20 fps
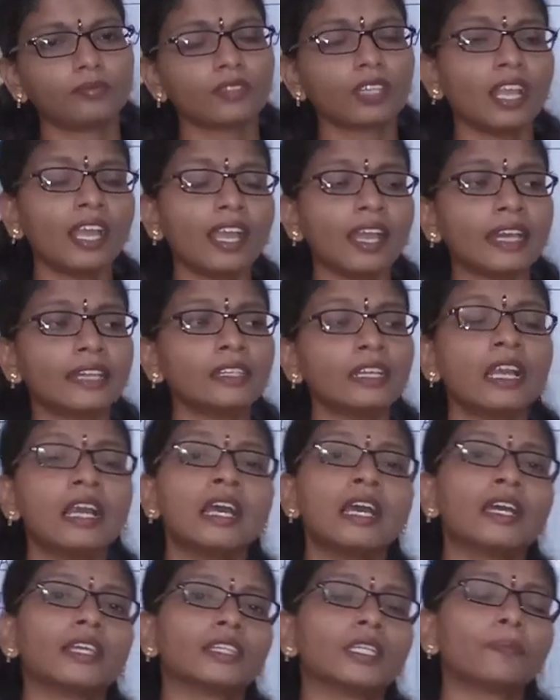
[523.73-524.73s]
And
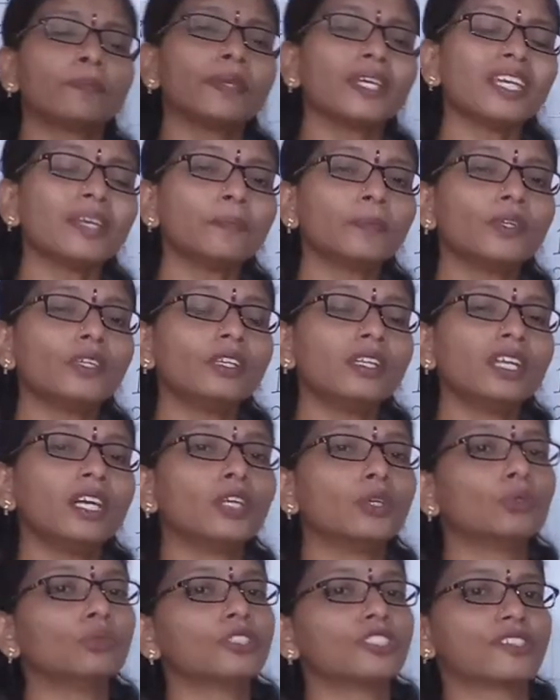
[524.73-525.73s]
the people
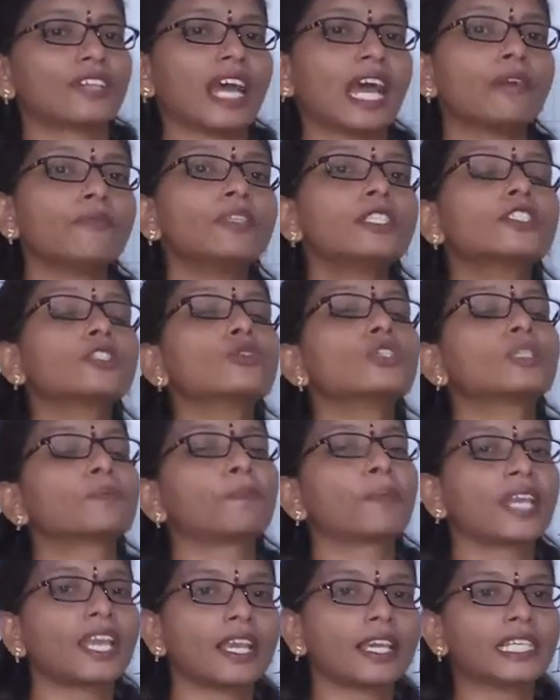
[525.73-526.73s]
who travel to
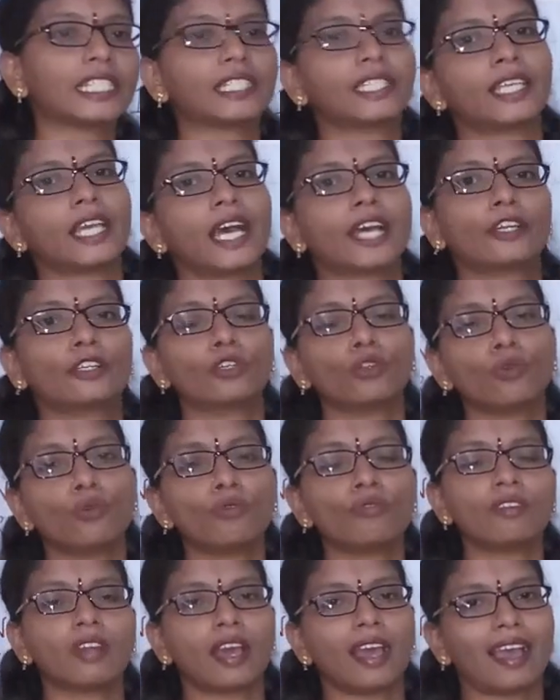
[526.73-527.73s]
space, they are
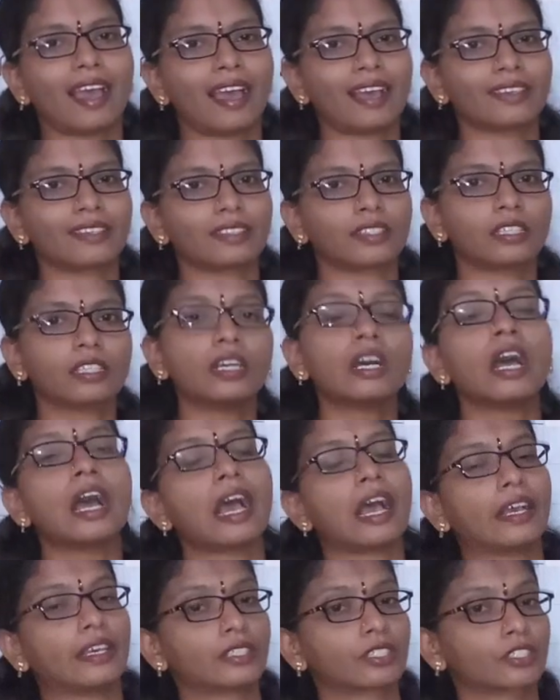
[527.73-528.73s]
known as the
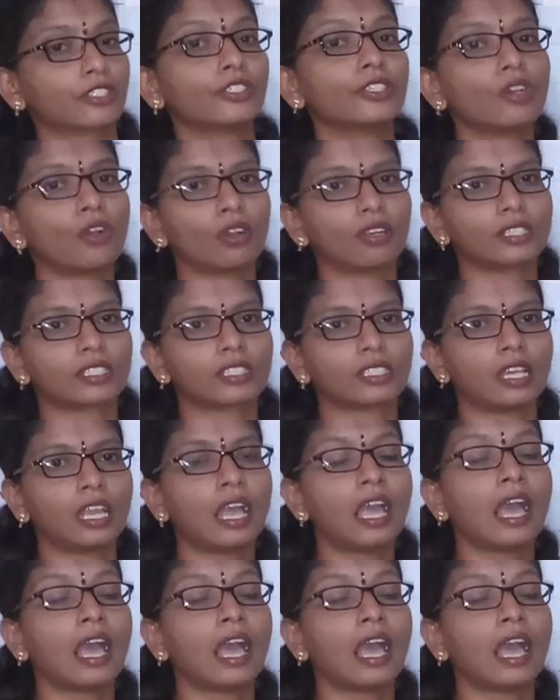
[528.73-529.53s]
astronauts.